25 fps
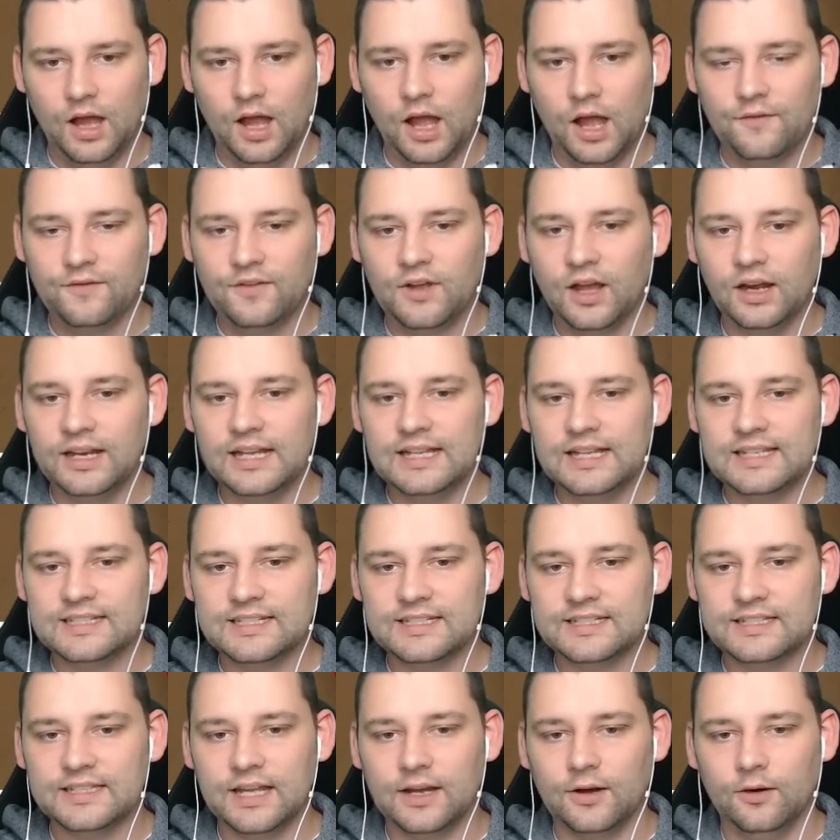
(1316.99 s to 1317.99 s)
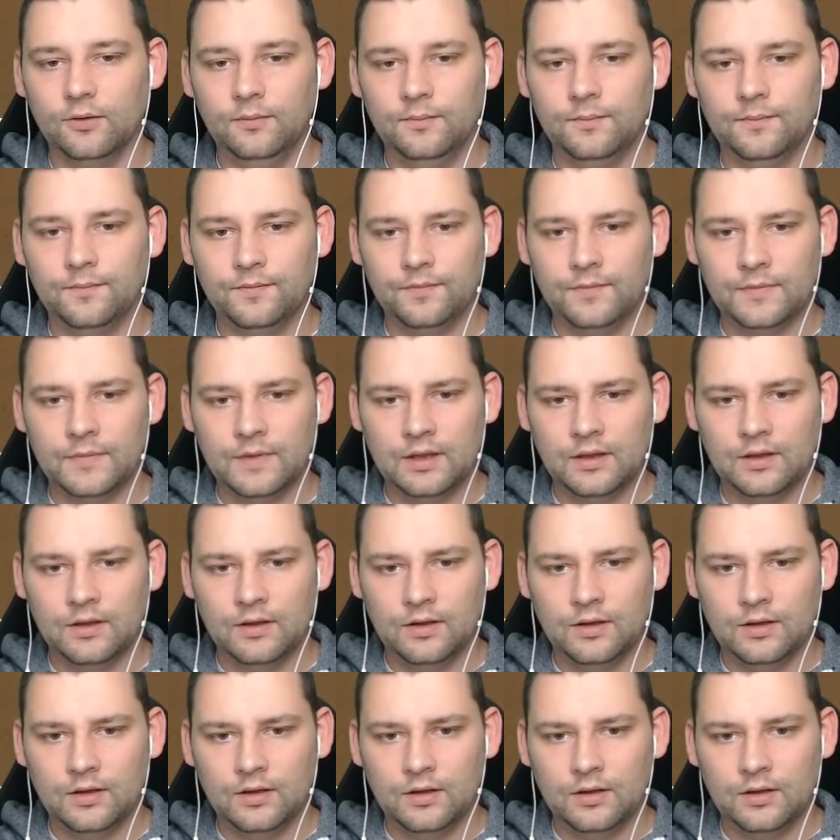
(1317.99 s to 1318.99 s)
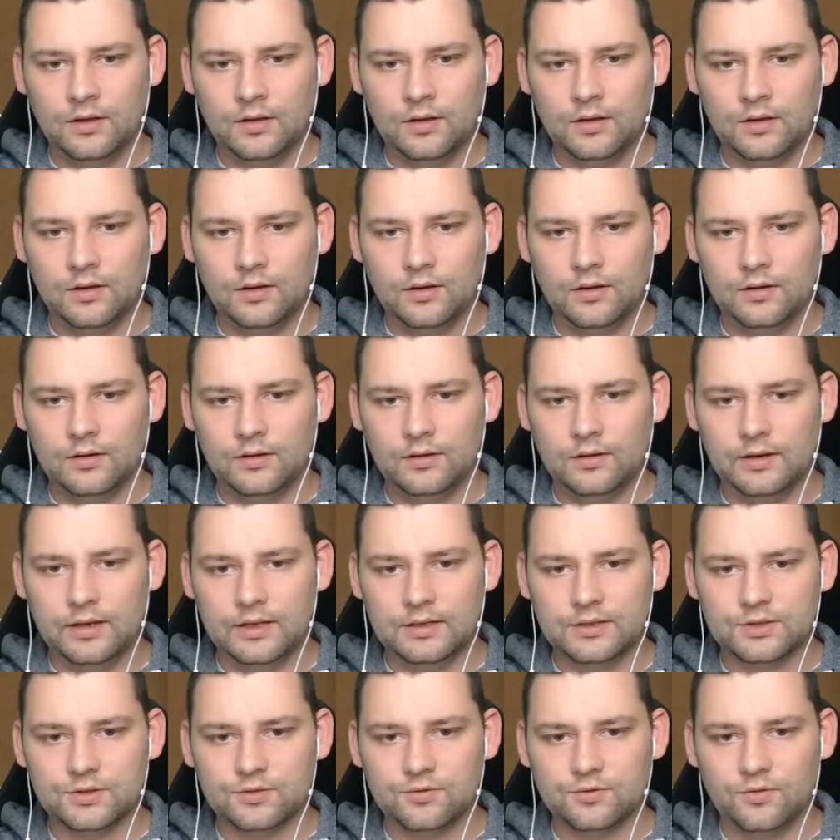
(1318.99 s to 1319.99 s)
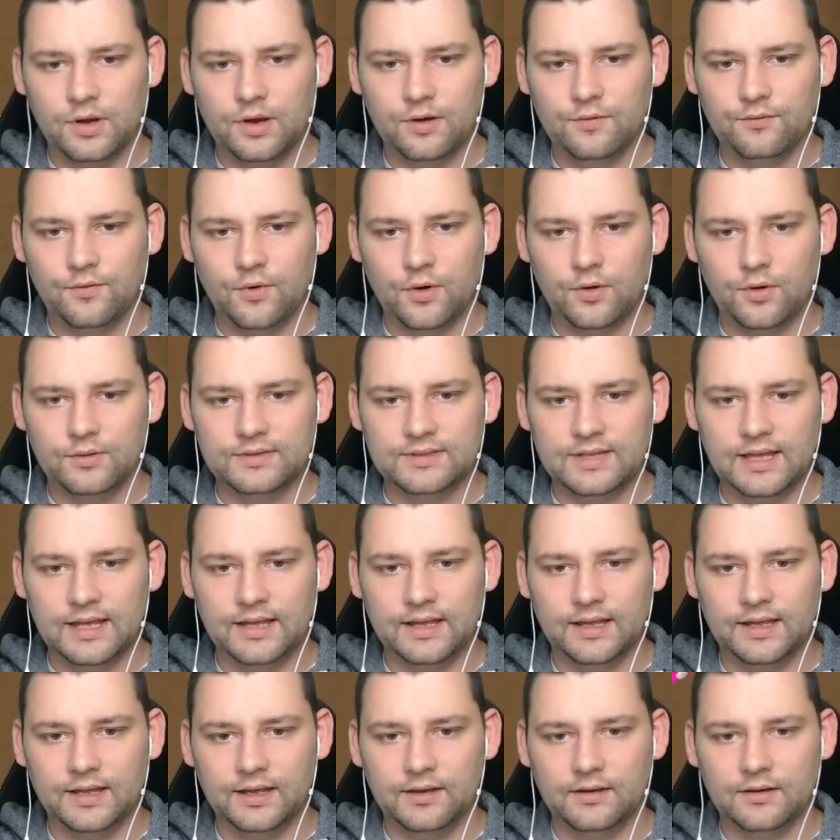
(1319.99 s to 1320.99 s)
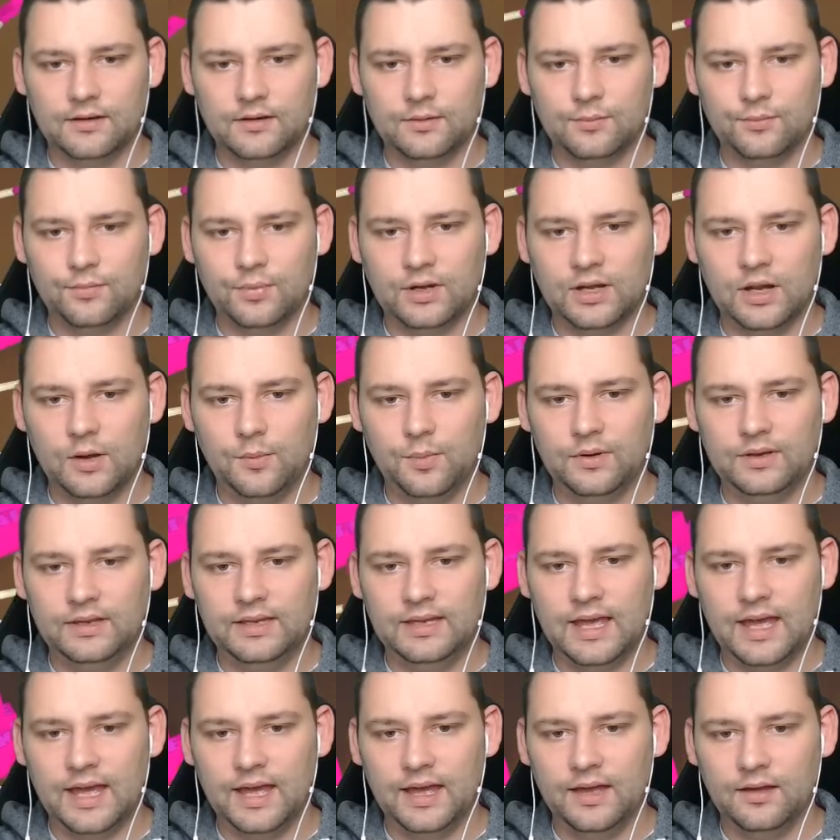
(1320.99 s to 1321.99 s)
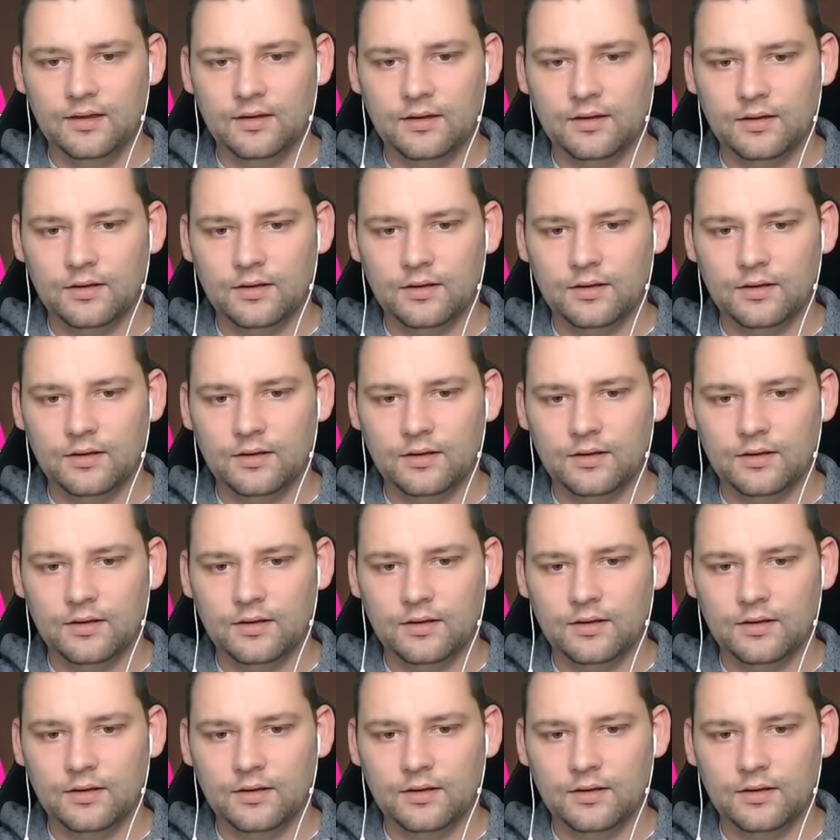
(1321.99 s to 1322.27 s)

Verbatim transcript: I've got it still. Let's try and rotate it. Bring it up in the air.